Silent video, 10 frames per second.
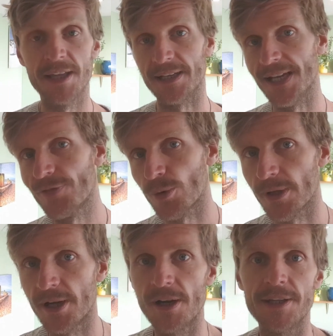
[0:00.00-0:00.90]
Your liver
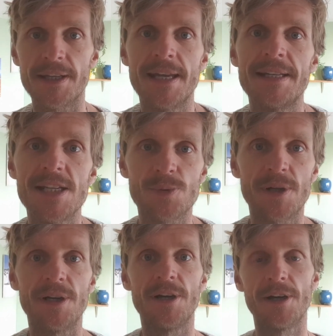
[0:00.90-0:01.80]
will hurt, your kidneys will
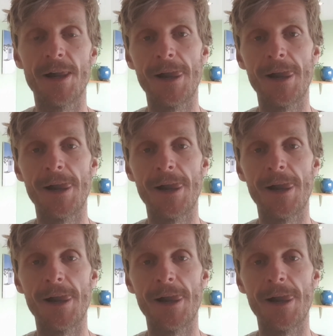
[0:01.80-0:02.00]
hurt,